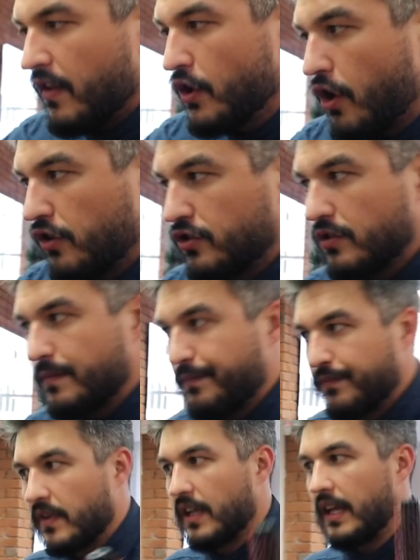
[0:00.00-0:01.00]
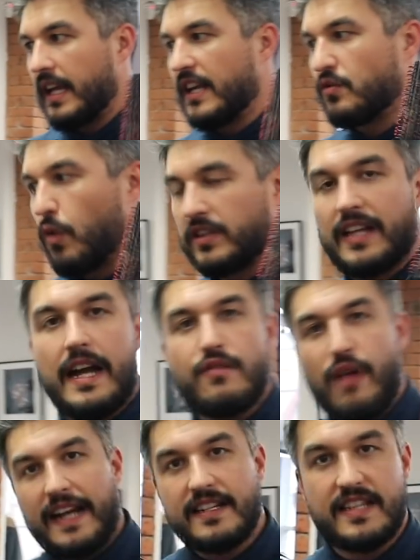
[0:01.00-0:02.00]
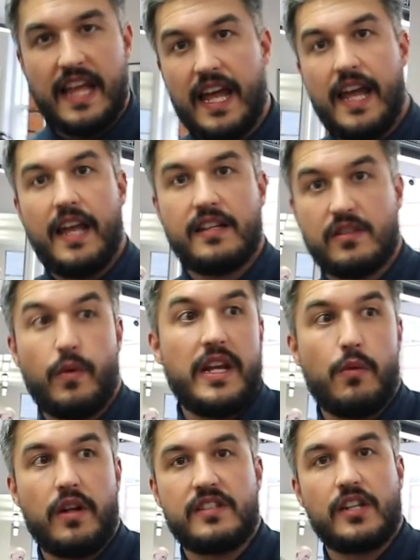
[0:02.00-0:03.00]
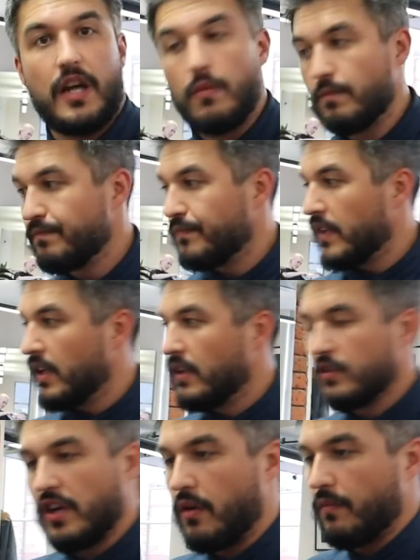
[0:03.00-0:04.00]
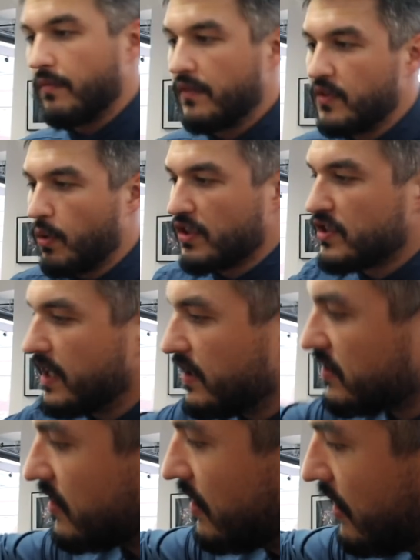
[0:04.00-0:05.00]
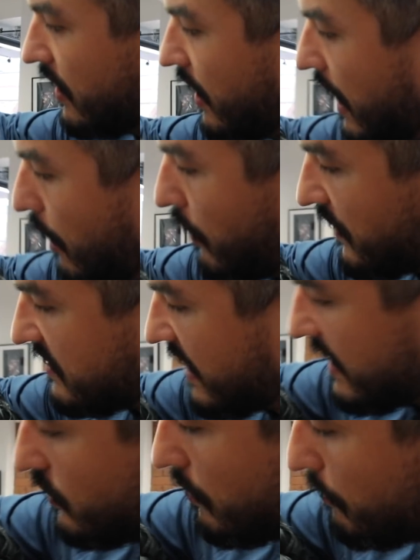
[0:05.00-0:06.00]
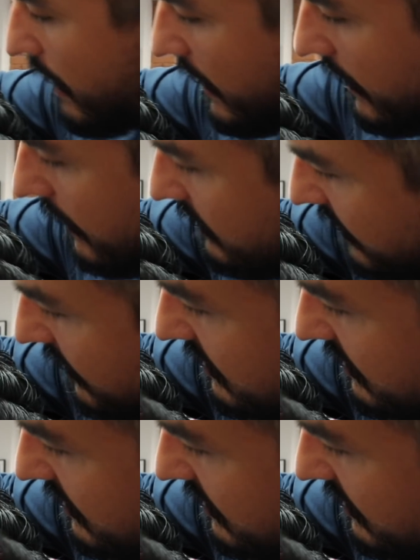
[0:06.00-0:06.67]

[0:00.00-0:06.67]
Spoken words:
the nozzle is what directs the hair to where you want it to go. So if you watch this, I want this hair to come back, and as you can